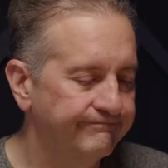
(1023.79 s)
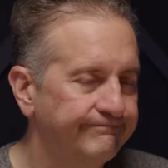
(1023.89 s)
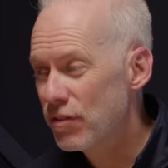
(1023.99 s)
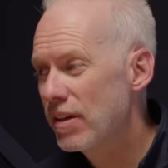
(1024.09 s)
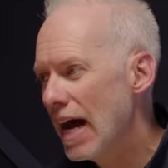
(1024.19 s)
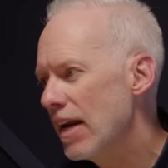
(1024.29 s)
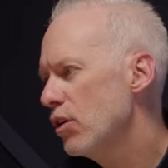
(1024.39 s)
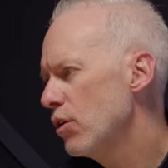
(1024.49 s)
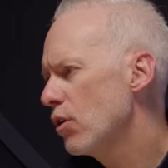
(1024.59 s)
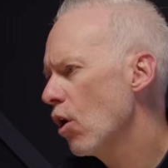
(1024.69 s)
You've got to
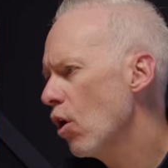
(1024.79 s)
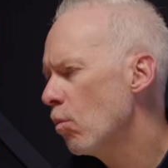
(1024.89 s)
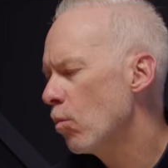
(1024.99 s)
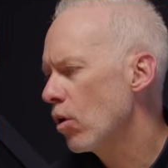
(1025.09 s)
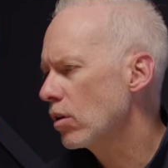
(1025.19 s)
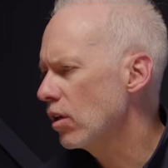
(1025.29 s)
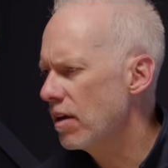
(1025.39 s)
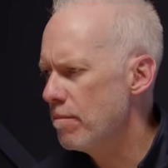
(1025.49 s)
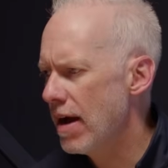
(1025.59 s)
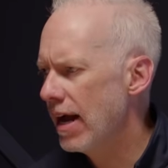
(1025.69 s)
do your homework
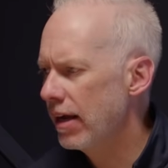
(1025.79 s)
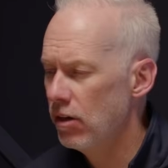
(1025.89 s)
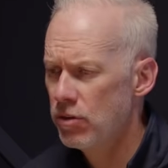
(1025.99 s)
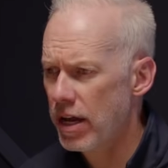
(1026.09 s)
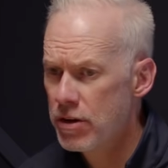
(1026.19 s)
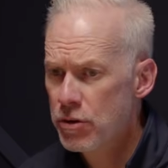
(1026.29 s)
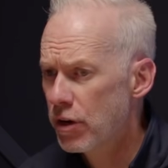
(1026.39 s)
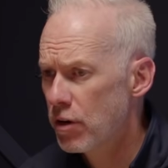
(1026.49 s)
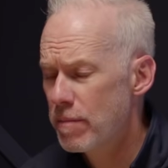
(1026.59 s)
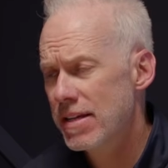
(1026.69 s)
looking back at, okay, who are
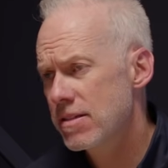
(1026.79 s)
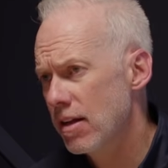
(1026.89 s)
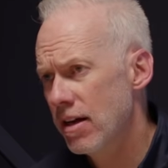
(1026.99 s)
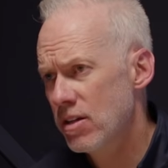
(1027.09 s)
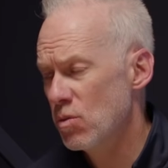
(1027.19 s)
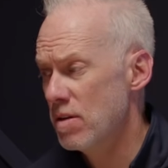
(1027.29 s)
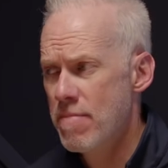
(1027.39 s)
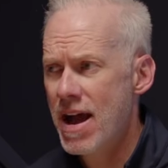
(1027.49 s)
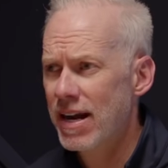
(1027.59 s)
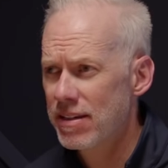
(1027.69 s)
your best clients? What
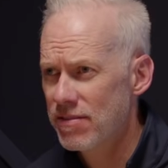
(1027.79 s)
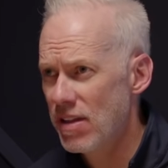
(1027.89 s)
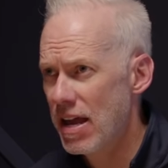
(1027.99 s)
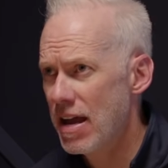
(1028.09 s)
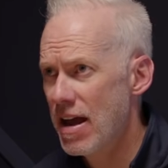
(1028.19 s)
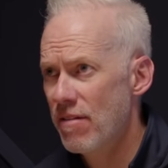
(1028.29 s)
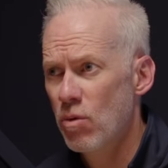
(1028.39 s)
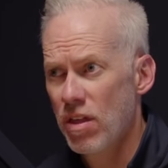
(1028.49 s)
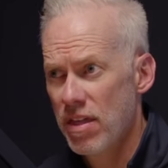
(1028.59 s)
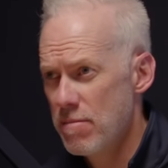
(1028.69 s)
impact do they have?
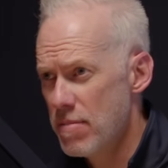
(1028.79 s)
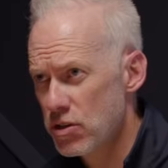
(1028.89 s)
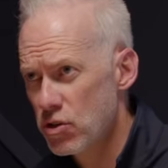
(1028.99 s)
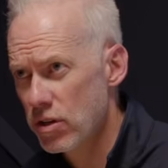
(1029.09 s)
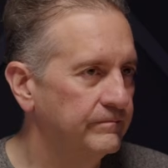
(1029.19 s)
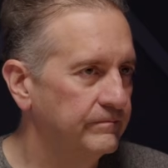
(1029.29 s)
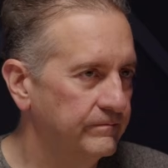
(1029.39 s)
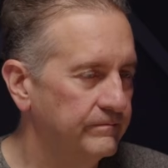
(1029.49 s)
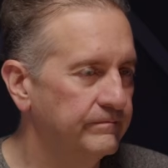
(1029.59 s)
What are they measuring?